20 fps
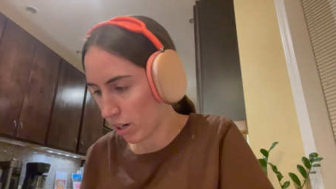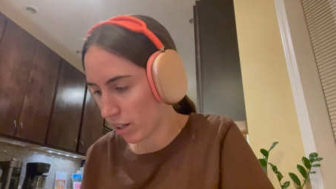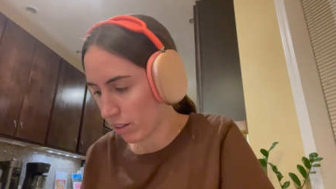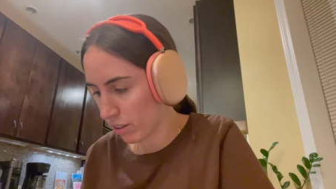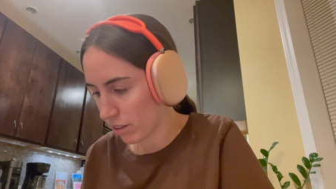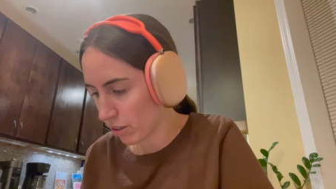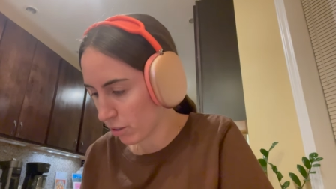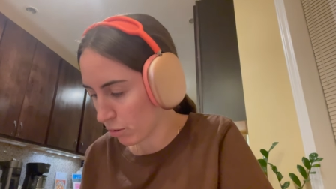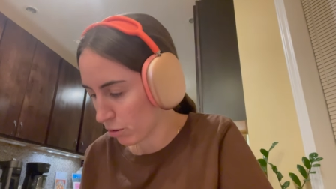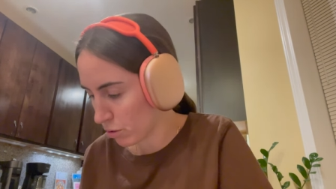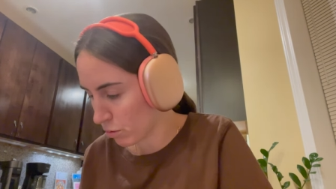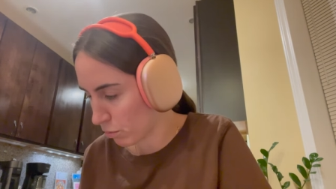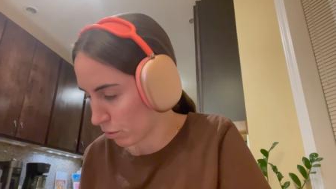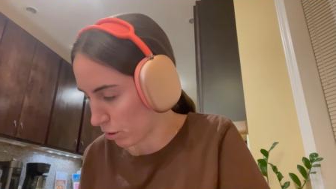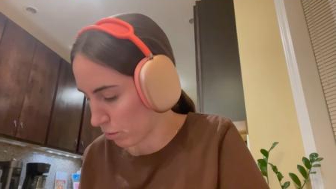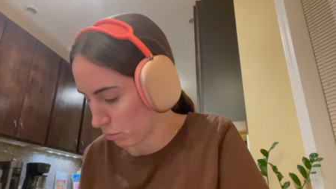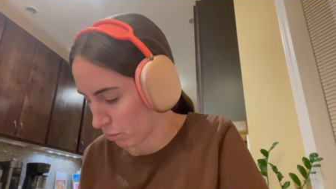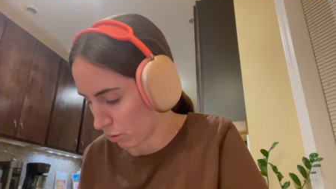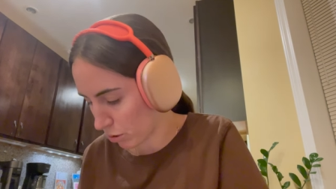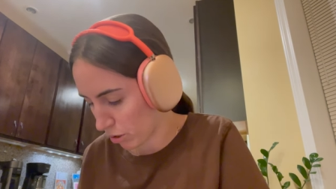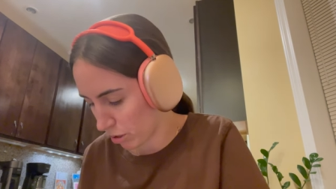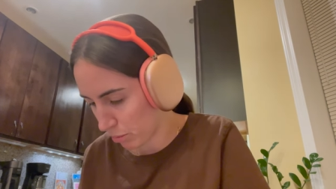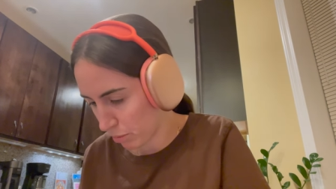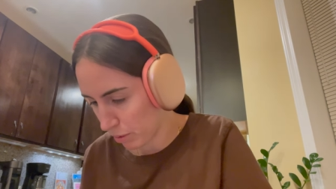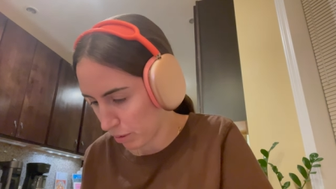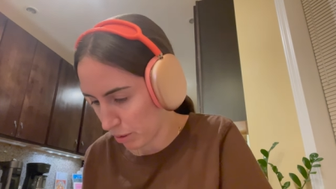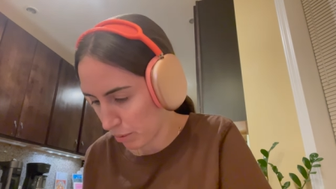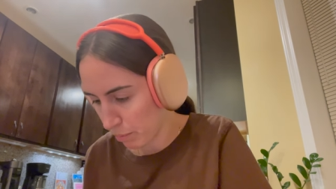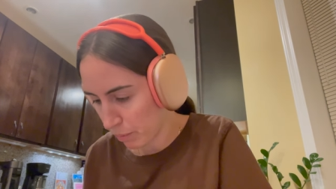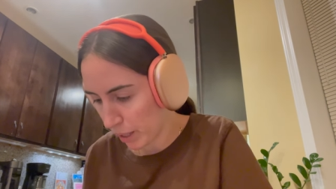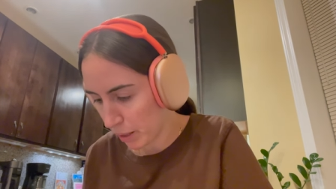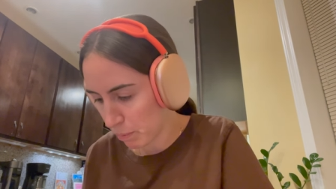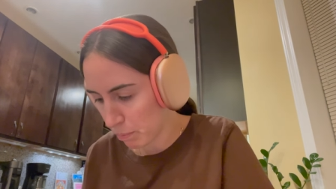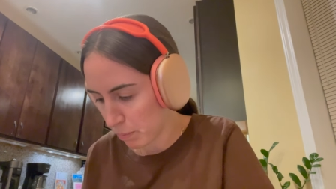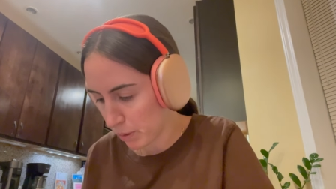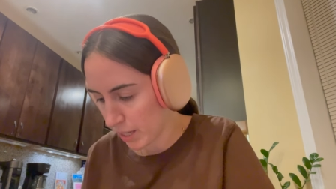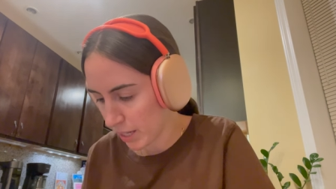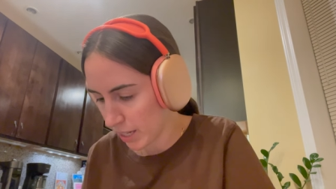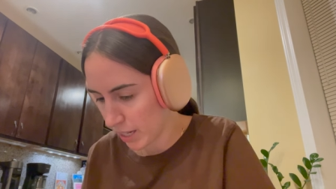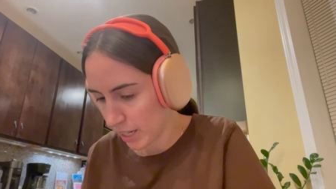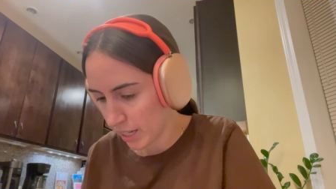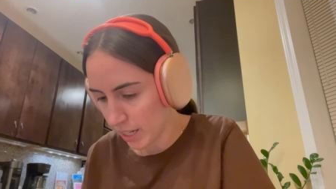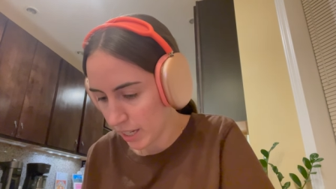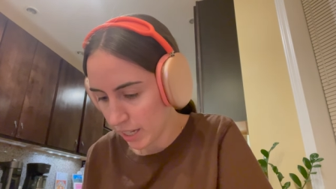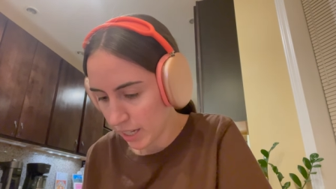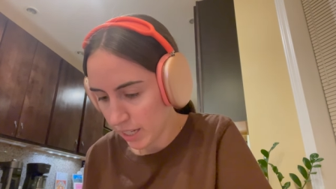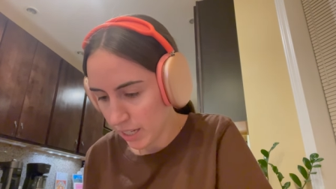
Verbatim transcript: I thought there was one more, but it might be,